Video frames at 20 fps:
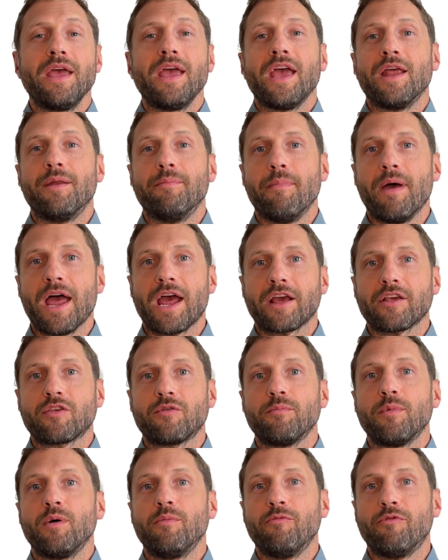and
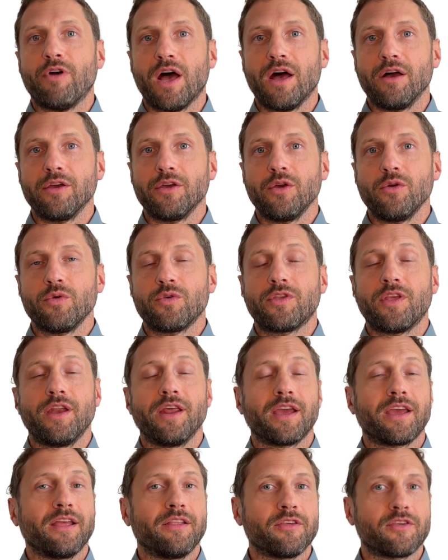maximum values that
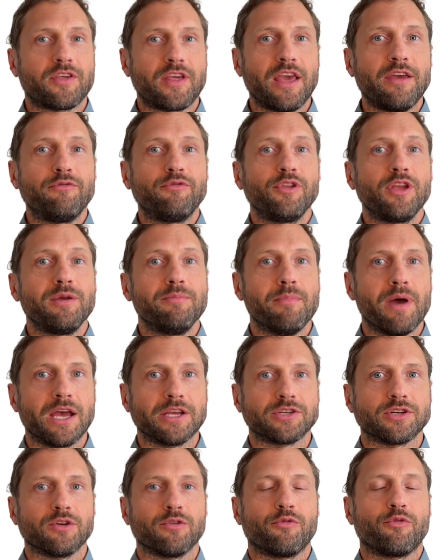it can safely
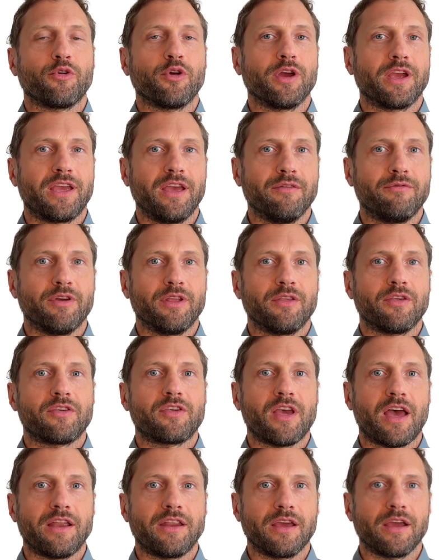measure for a given
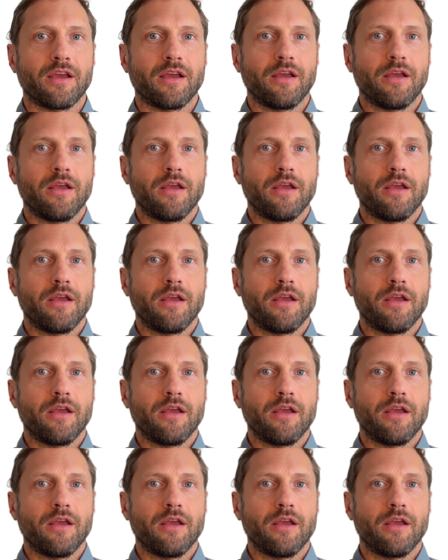setting.